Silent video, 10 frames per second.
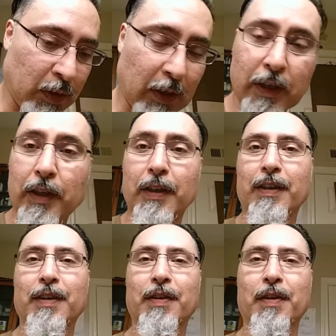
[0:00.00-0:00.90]

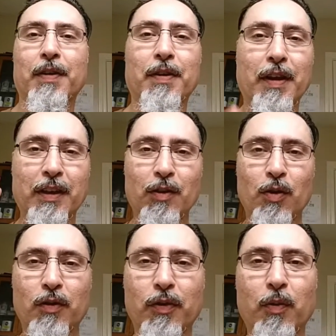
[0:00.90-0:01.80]
Oh, thank you
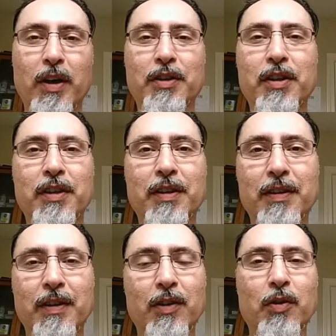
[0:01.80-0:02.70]
all for watching.
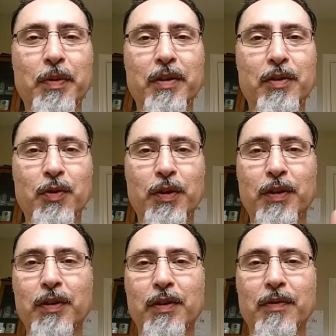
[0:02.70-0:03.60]
I hope you enjoyed
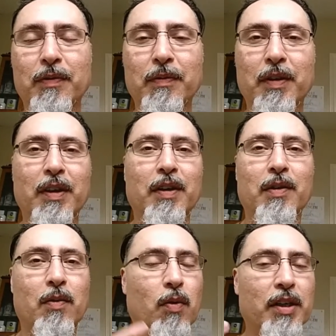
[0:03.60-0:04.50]
the
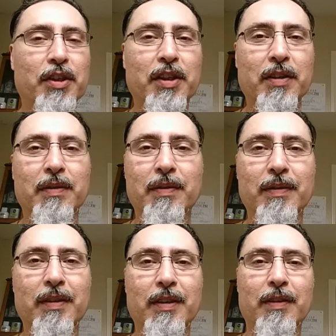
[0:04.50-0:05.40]
watching
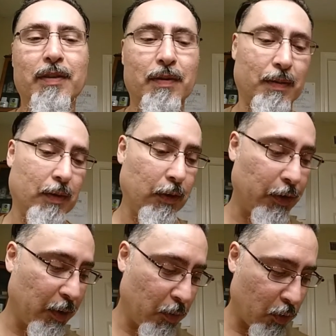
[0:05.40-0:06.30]
and
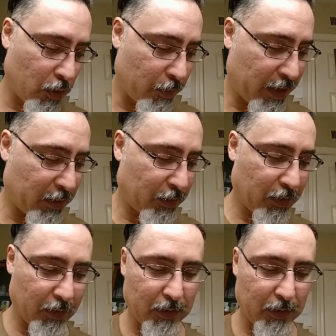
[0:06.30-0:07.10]
learning more about